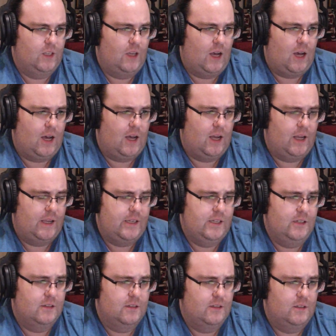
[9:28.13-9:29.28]

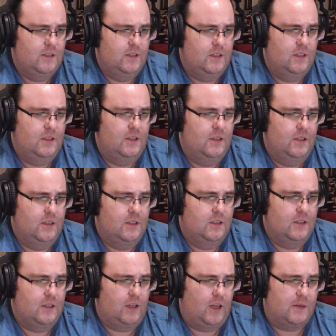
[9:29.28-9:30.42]
I
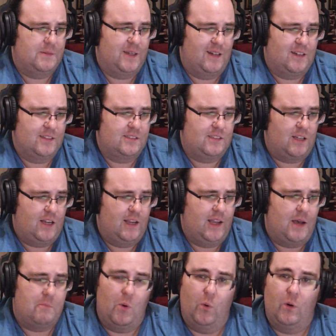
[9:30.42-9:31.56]
gotta be honest, I
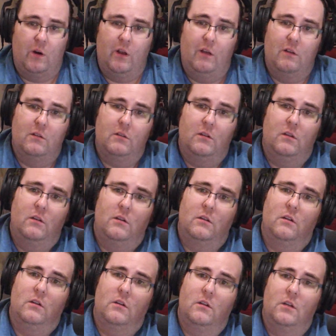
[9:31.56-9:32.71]
got bored
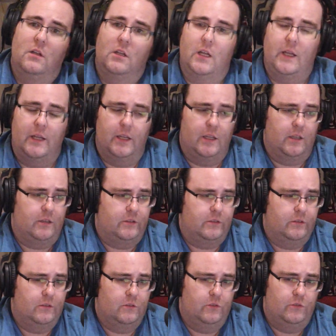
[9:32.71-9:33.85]
and
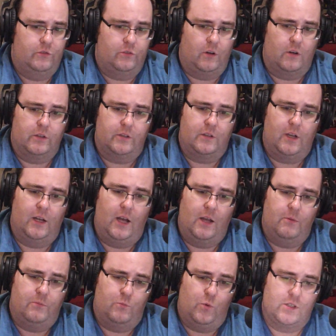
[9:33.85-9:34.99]

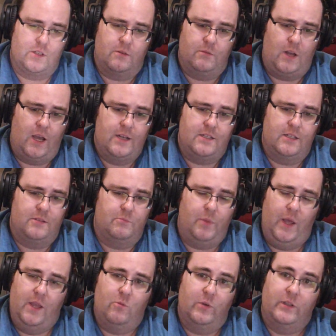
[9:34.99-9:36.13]
I didn't
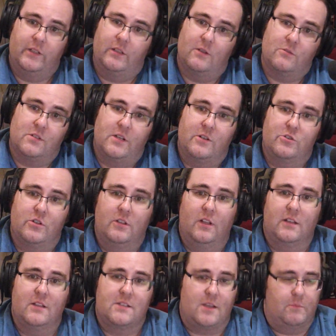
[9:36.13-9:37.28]
pay really close attention to a lot
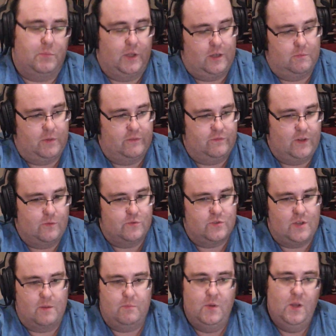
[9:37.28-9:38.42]
of this. I played on my phone
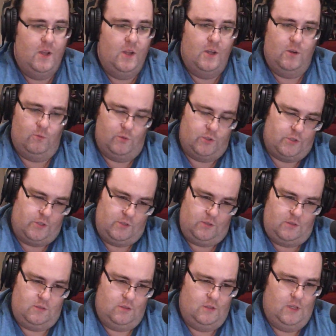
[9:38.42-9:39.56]
some, which
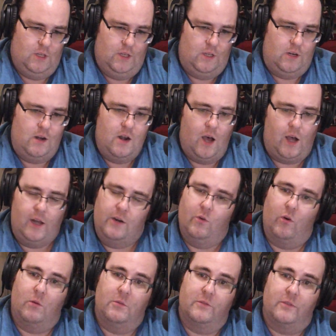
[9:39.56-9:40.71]
is not
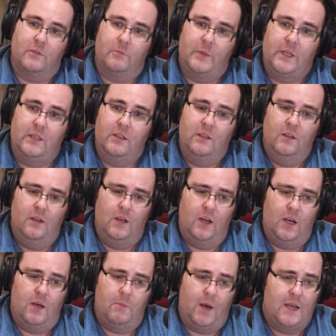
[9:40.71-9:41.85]
normal for me.
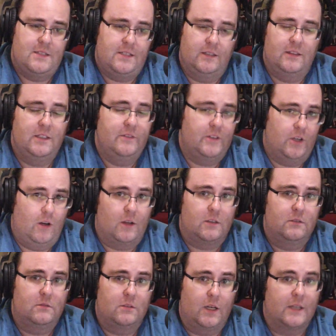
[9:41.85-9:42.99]
I did leave it
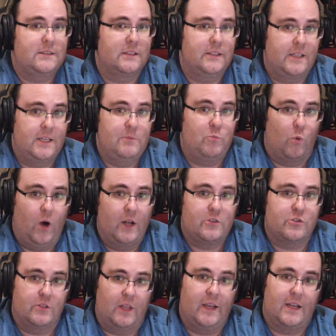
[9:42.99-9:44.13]
on. I did keep
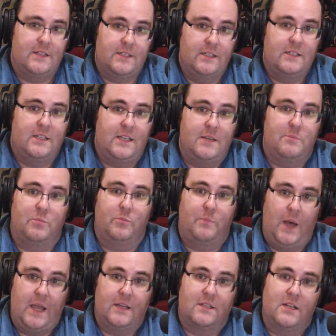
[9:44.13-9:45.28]
I did keep
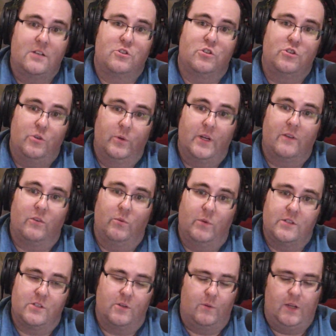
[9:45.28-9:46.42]
paying attention to it every
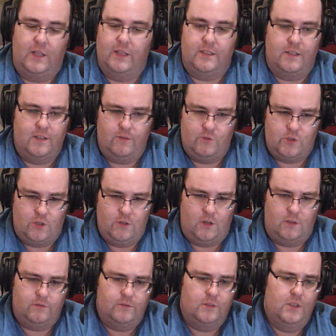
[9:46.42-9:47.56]
once in a while. I did never turn it
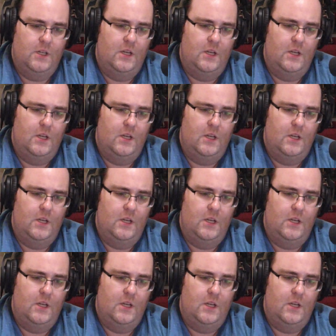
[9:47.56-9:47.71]
off.